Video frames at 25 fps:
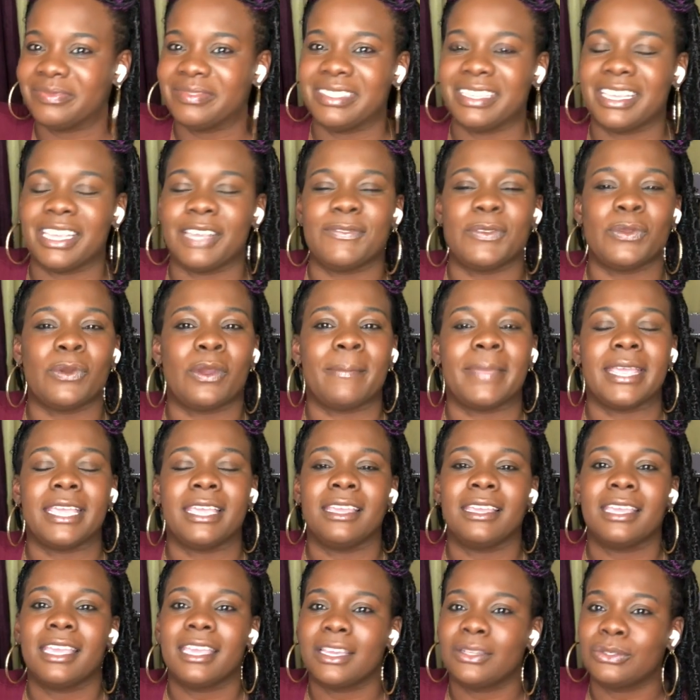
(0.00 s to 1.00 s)
If you are
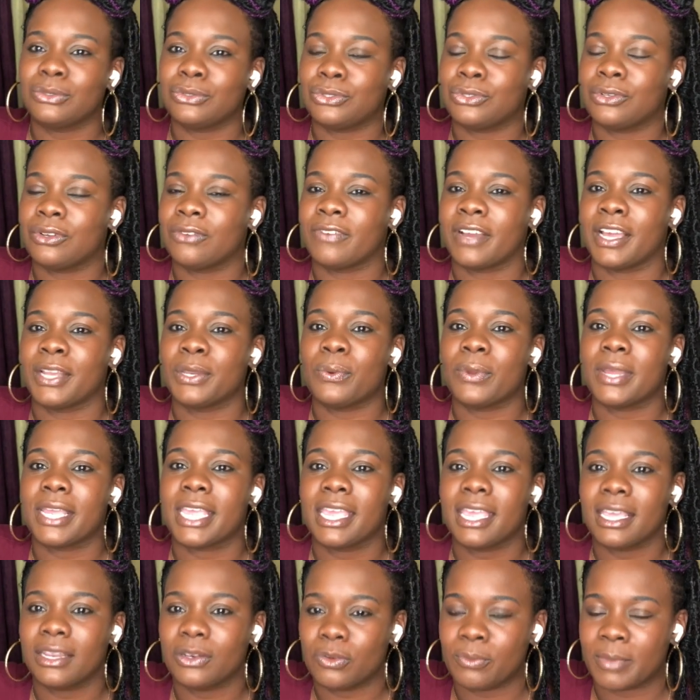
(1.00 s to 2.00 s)
making candles, you can find you a
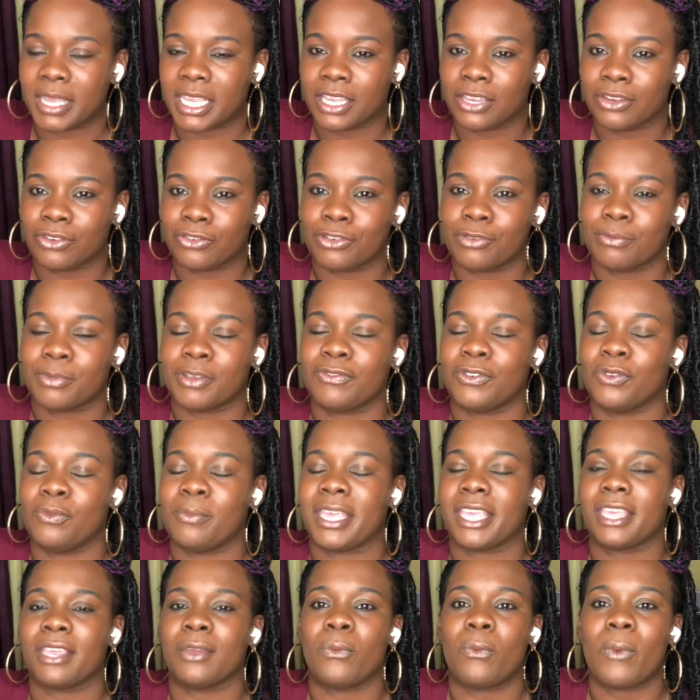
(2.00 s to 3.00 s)
candle making group. If you're
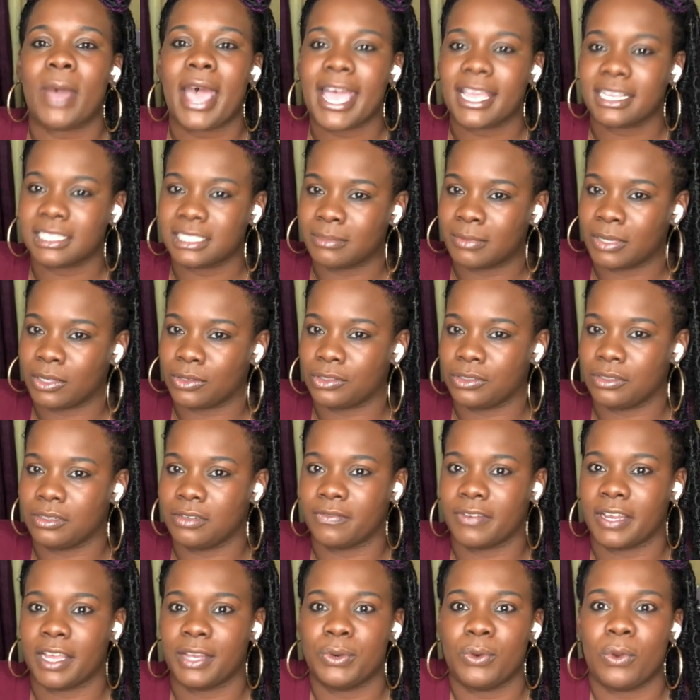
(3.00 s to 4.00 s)
making wax melts, you can
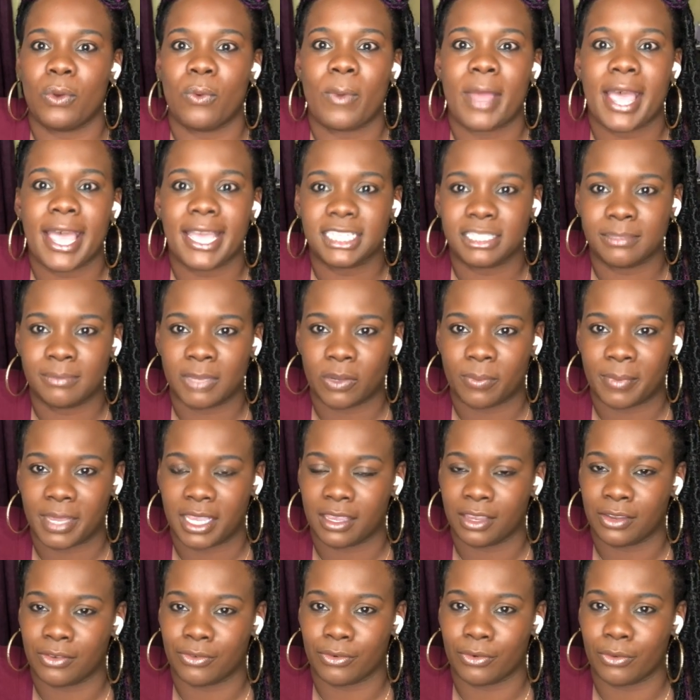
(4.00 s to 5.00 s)
find you a wax melt
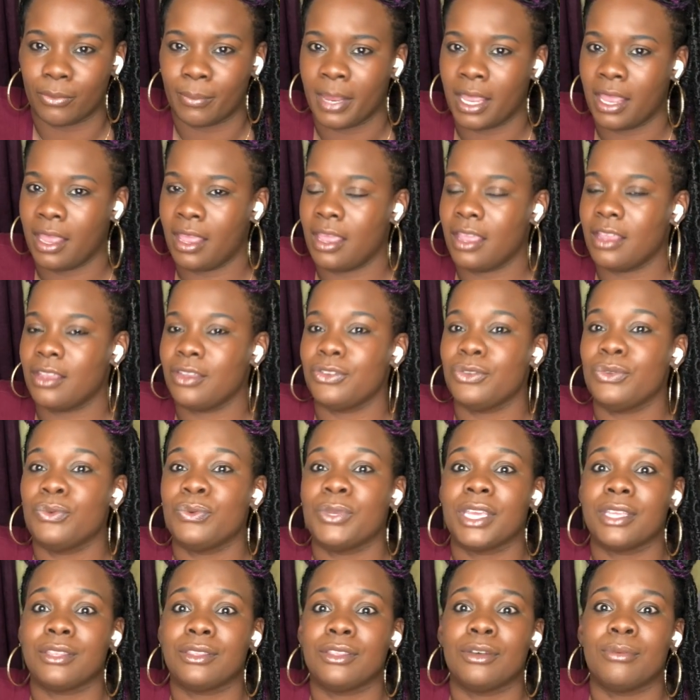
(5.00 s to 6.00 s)
making group. You
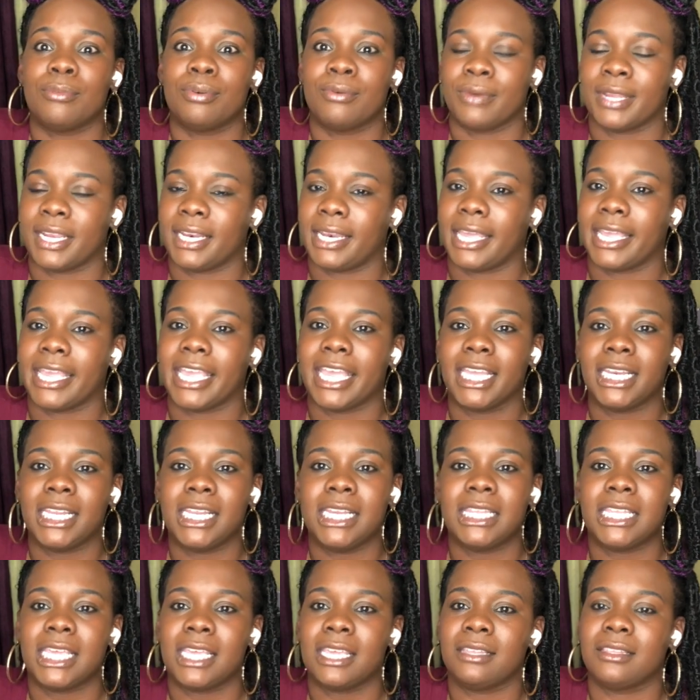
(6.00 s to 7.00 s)
get the point. Like,
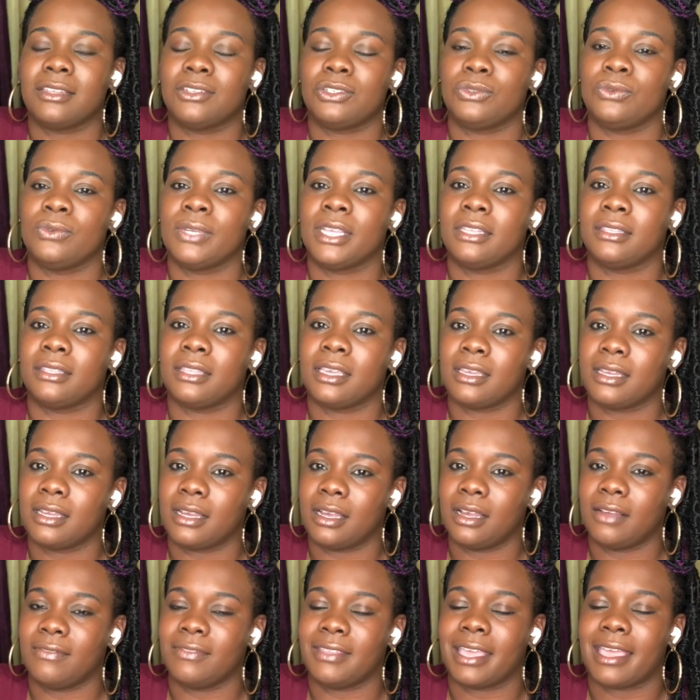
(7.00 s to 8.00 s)
anything that you can think
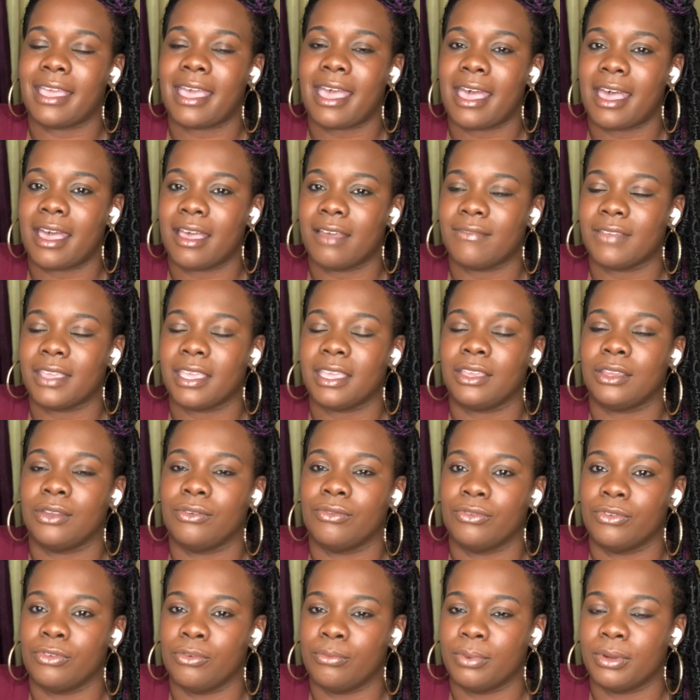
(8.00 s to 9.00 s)
of, they have a
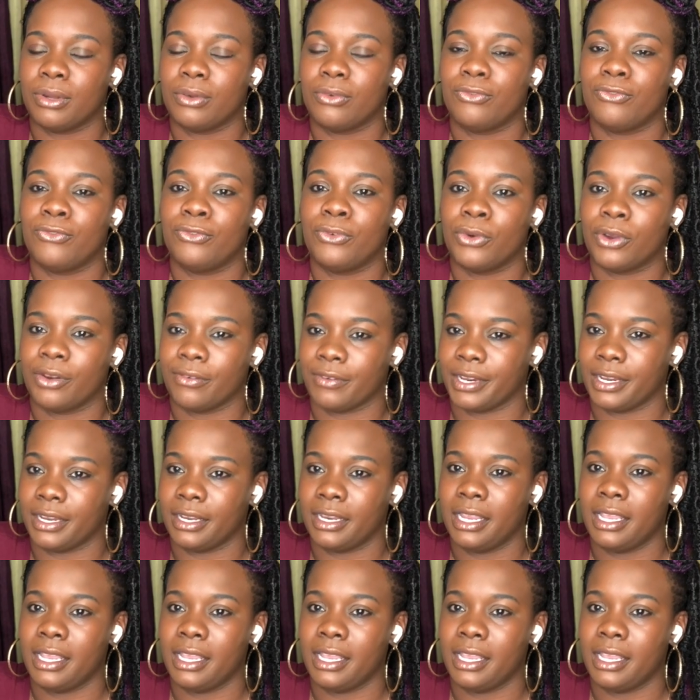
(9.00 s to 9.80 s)
group for it.